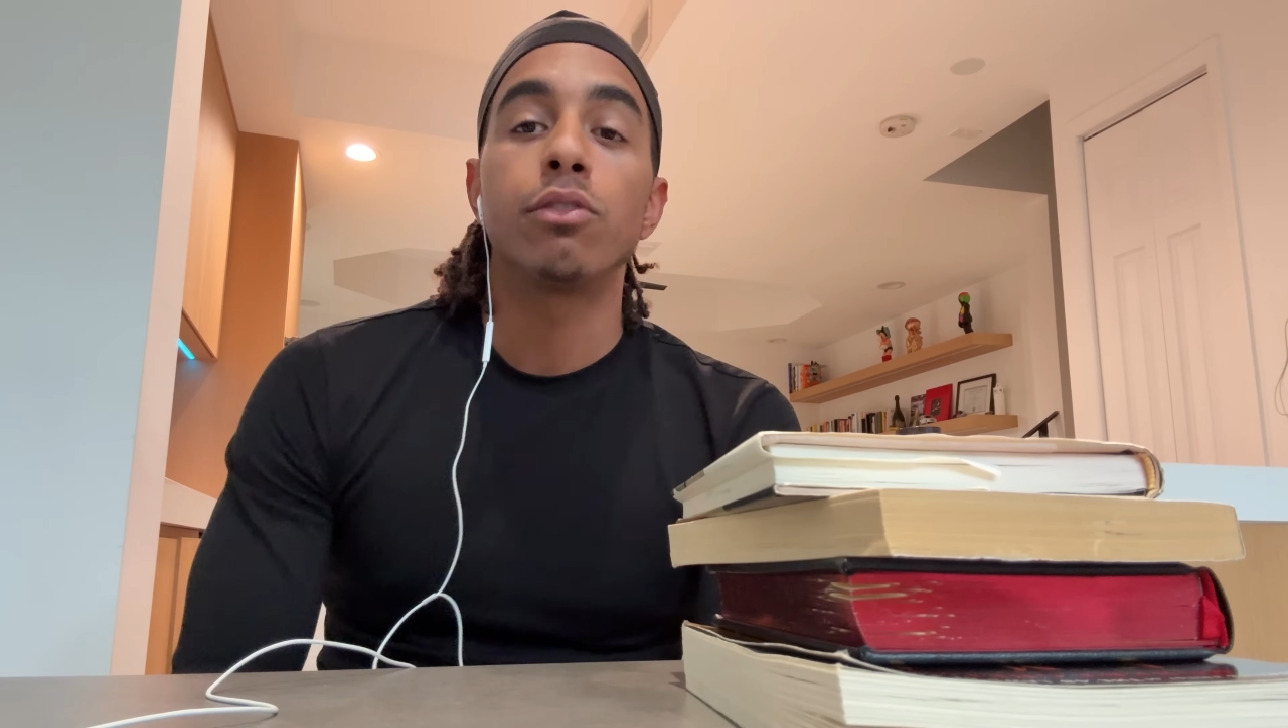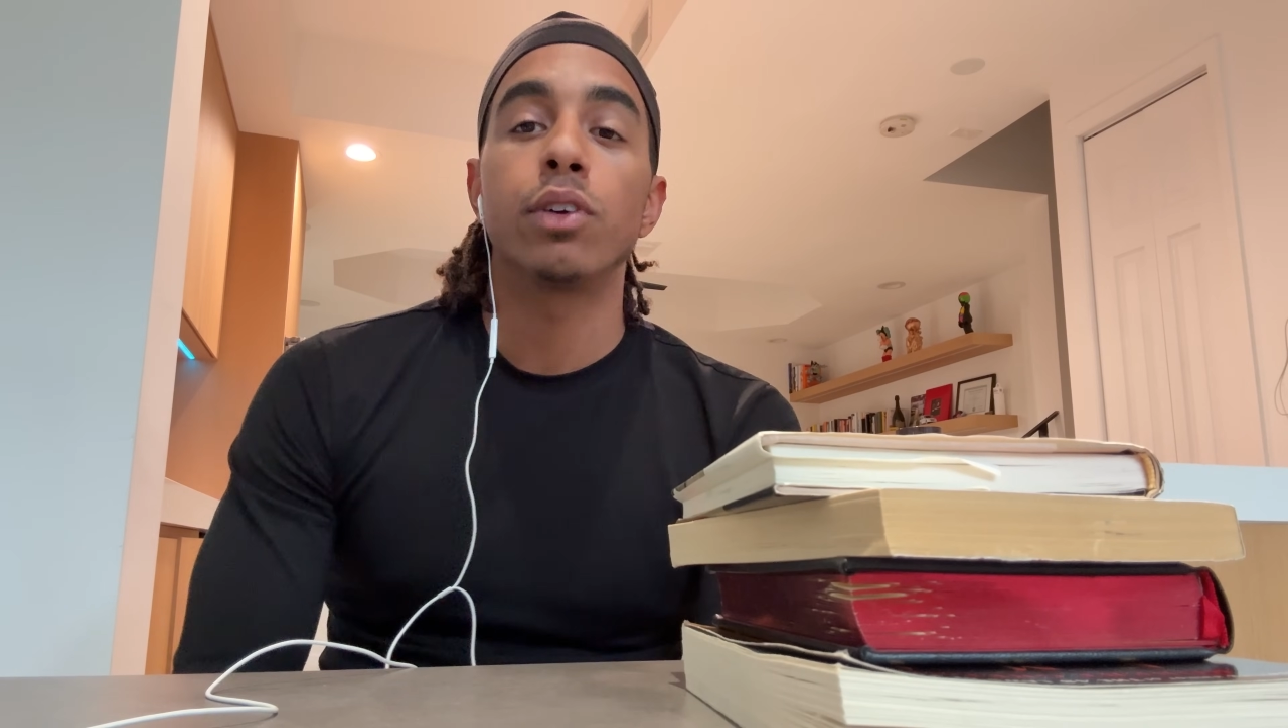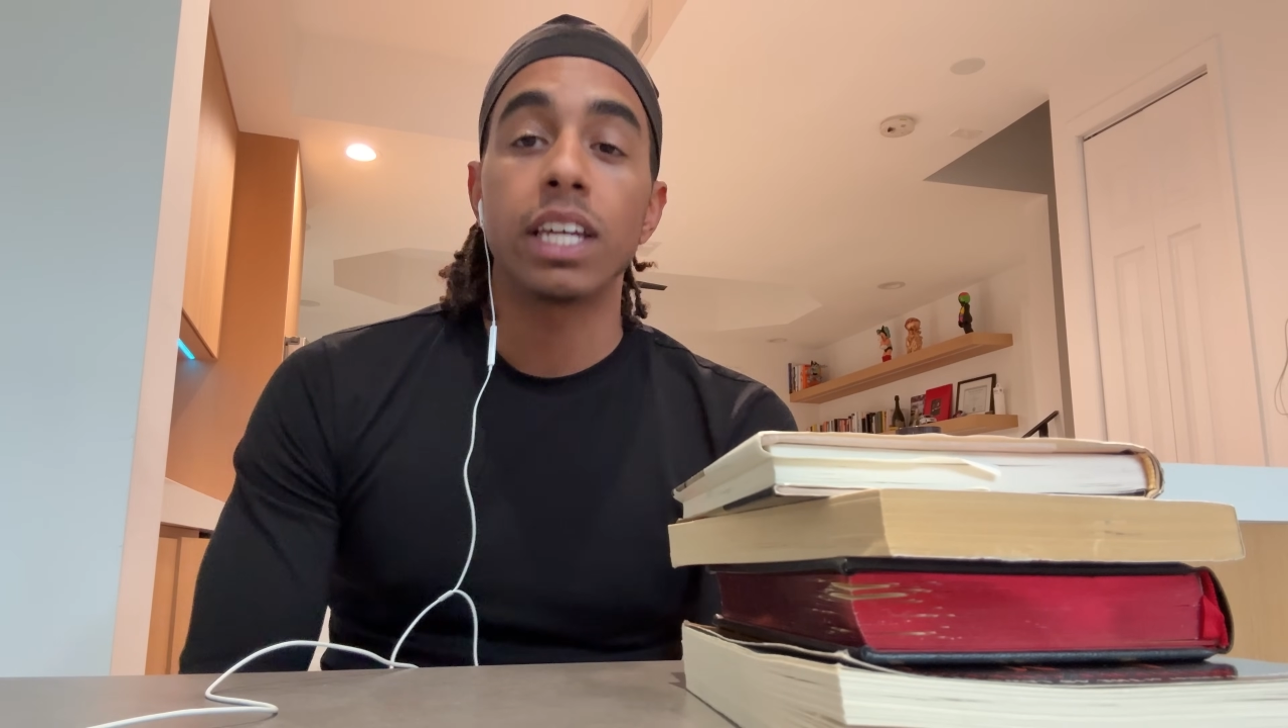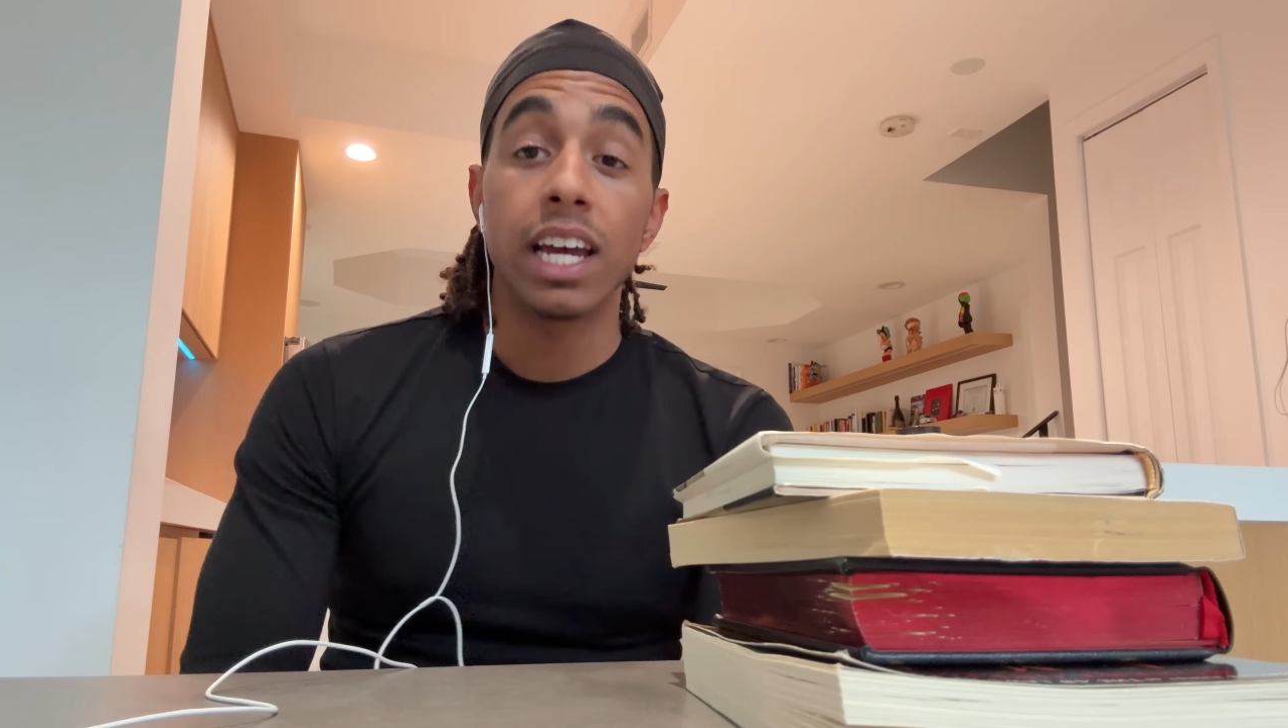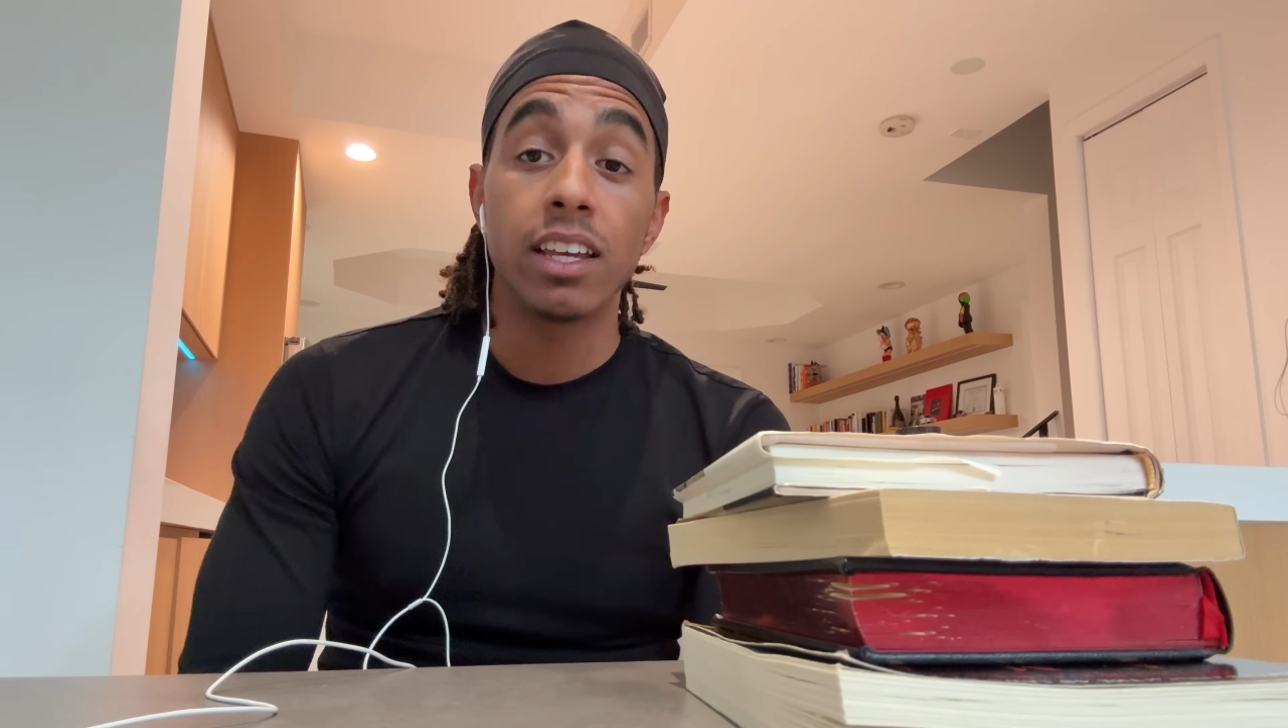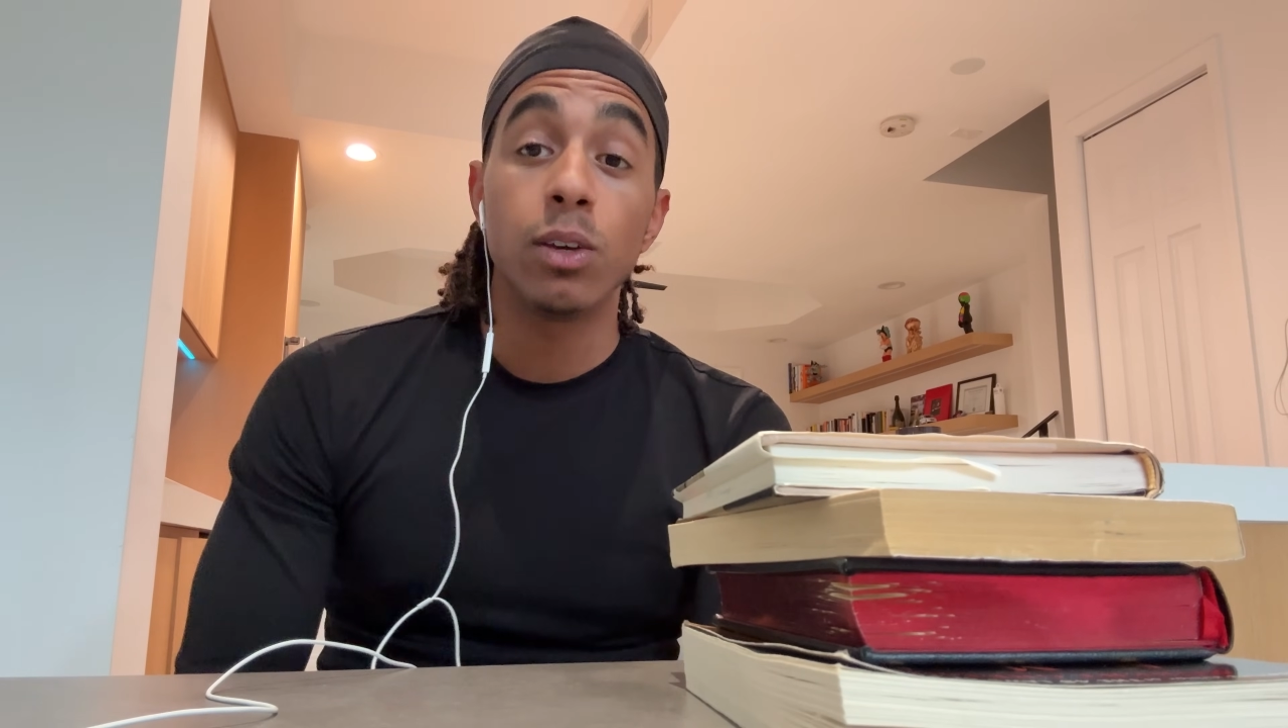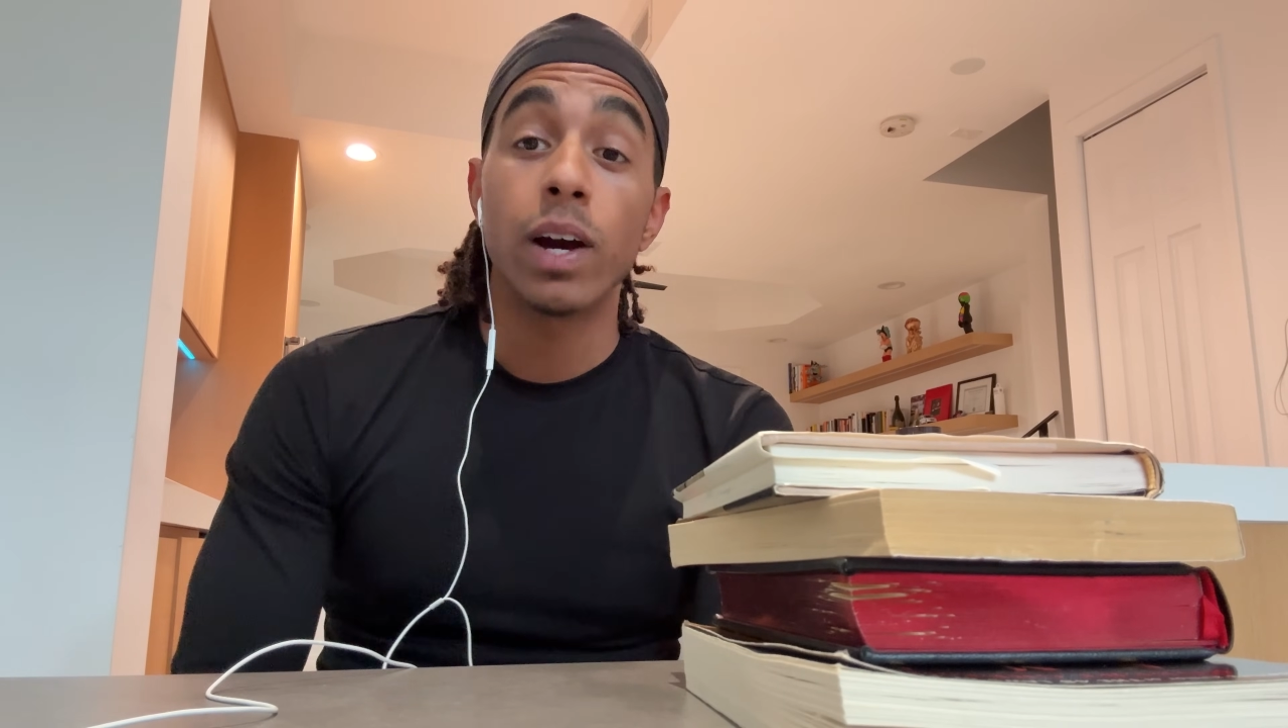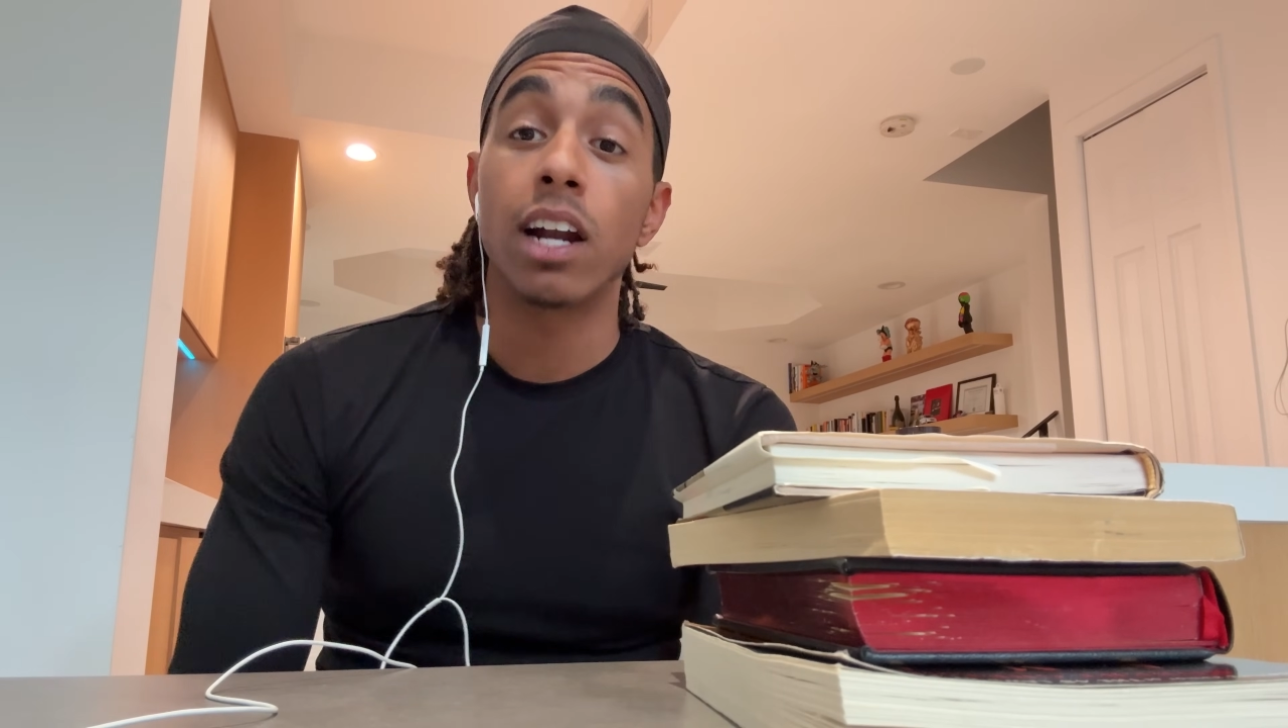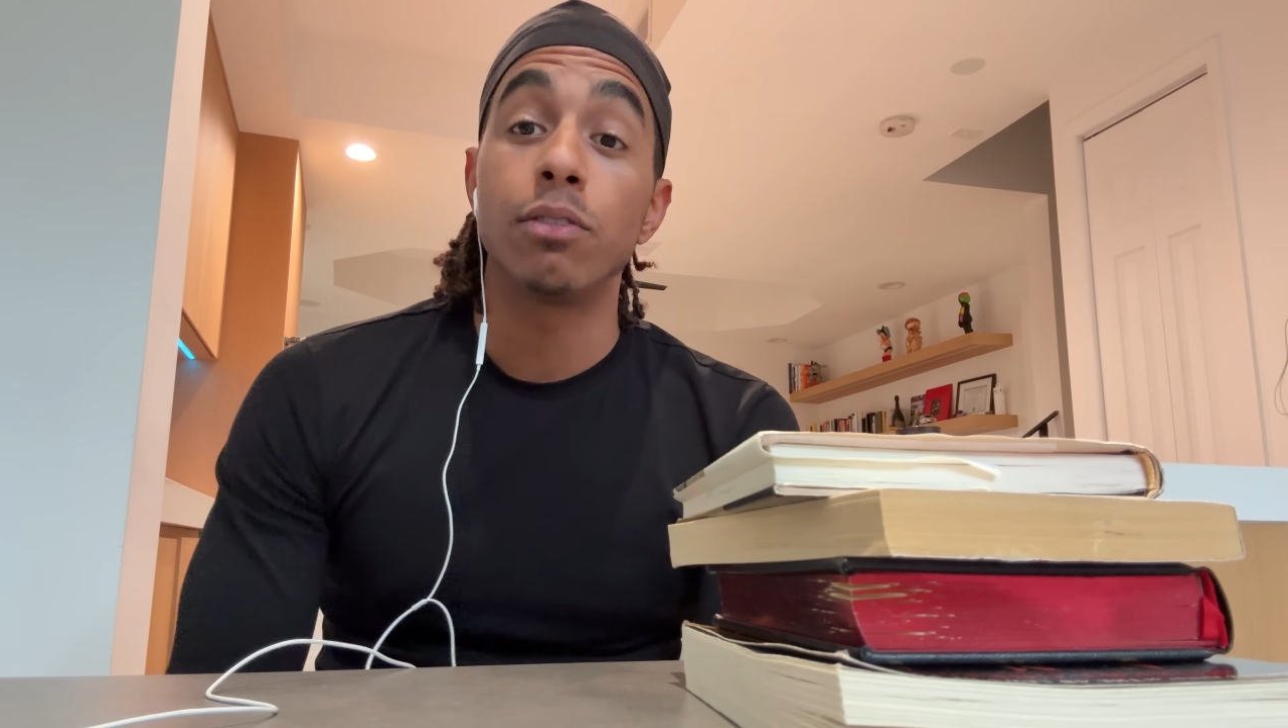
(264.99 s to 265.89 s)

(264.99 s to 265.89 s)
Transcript: for getting you out